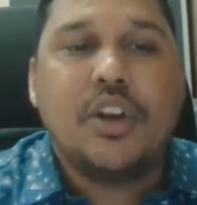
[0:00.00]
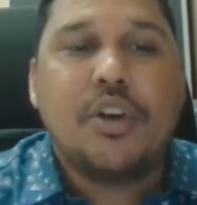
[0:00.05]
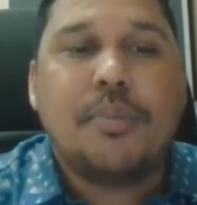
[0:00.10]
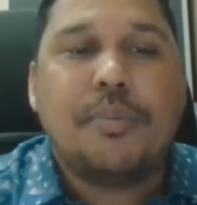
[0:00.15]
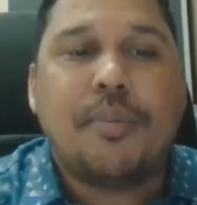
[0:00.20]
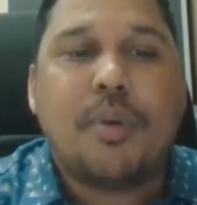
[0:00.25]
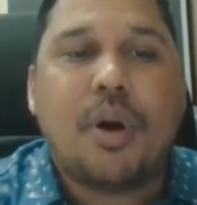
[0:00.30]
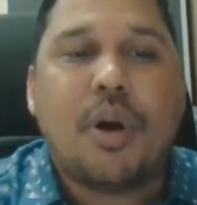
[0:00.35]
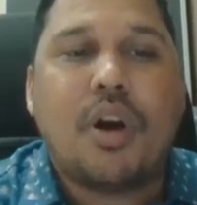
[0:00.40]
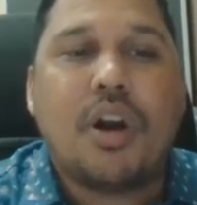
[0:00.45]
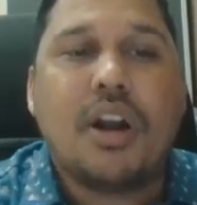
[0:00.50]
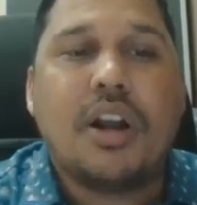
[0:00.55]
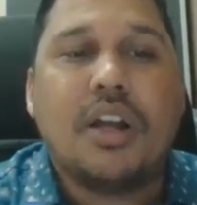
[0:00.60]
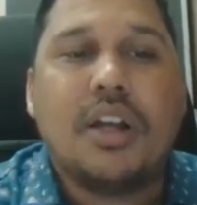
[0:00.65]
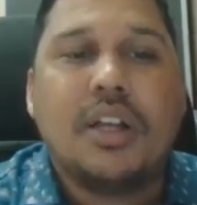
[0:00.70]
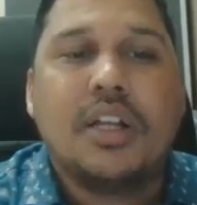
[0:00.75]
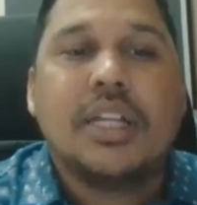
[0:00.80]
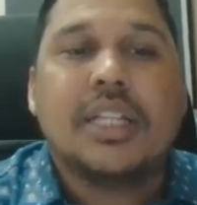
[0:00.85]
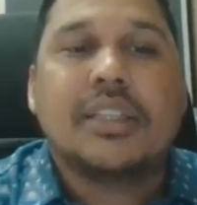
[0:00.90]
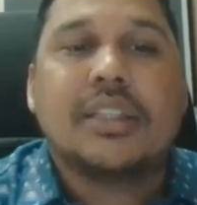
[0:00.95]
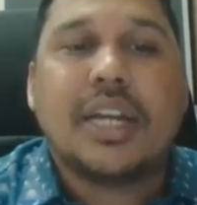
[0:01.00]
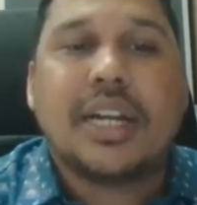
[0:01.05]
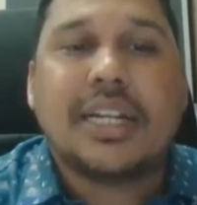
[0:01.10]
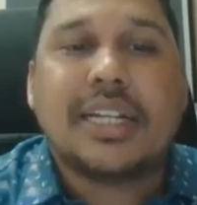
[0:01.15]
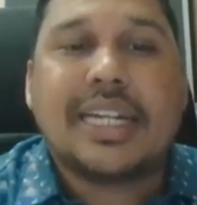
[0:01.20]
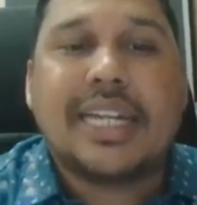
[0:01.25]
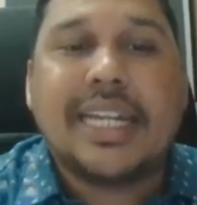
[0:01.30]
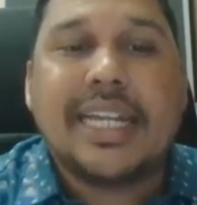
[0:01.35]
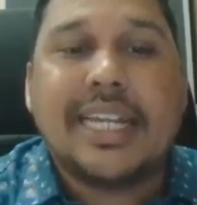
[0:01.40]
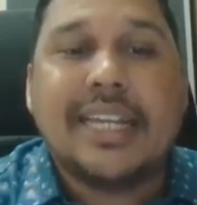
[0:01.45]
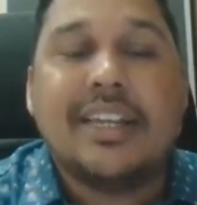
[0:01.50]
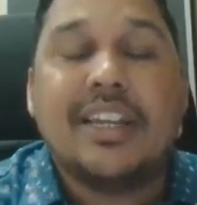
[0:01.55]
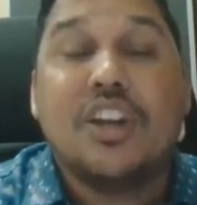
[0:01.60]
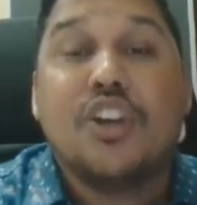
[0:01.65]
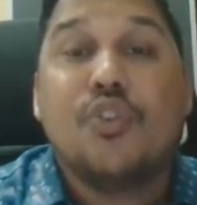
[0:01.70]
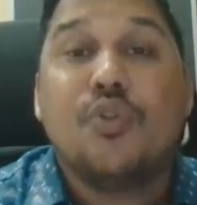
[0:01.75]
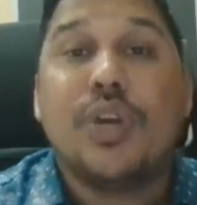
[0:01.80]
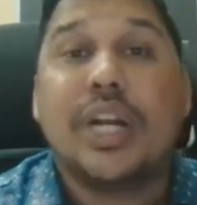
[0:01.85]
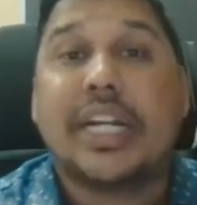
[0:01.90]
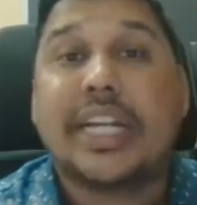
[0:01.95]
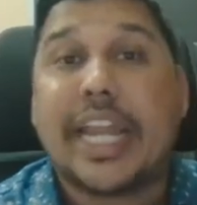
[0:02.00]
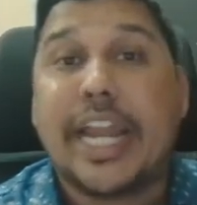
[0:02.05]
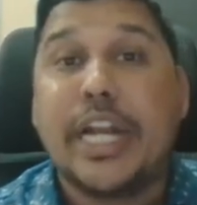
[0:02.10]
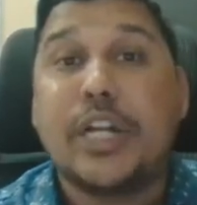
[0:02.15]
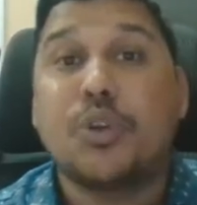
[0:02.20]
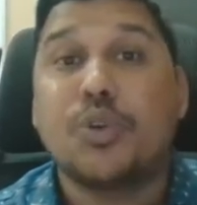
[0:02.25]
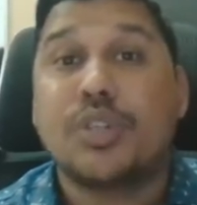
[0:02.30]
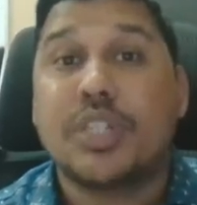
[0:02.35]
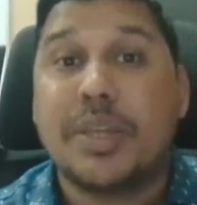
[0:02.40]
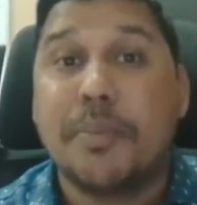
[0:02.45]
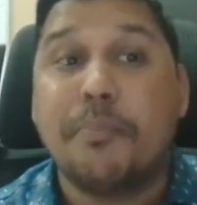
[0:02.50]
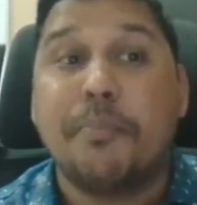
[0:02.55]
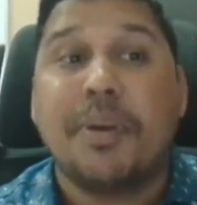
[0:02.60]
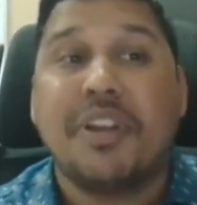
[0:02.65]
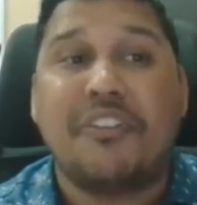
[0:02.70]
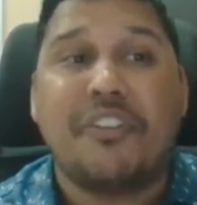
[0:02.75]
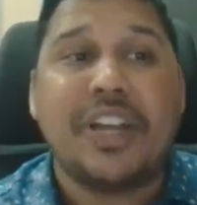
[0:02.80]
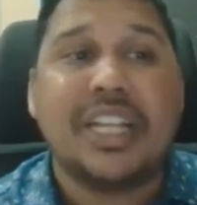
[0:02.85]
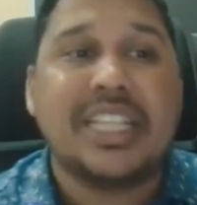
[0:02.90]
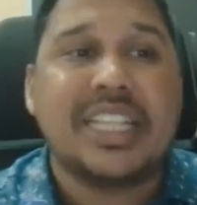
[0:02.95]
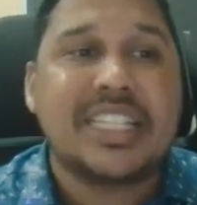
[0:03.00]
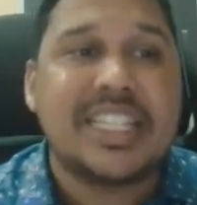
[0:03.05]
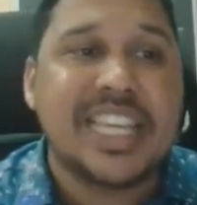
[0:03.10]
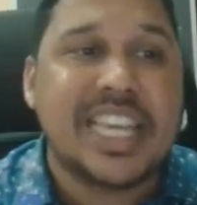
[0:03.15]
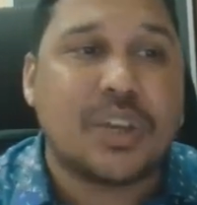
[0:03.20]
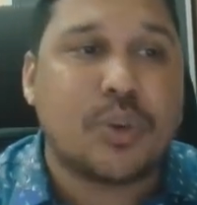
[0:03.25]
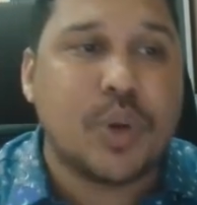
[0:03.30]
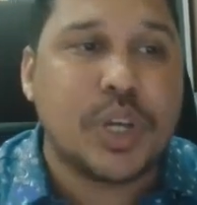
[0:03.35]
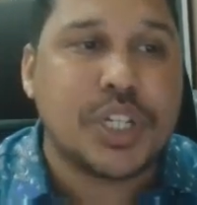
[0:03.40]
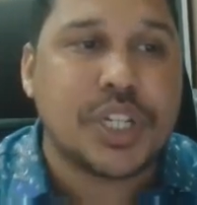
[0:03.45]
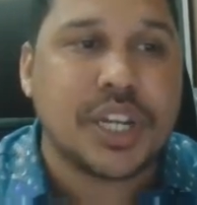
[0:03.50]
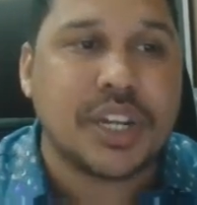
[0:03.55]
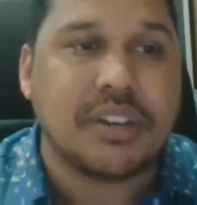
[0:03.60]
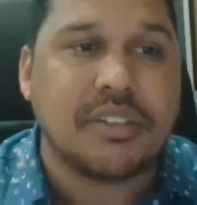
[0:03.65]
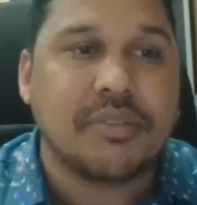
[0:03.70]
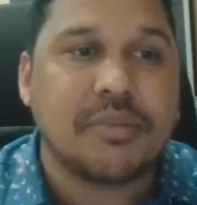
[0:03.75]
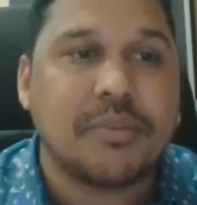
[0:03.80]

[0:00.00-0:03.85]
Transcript: mod 30. We are trying to simplify this equation.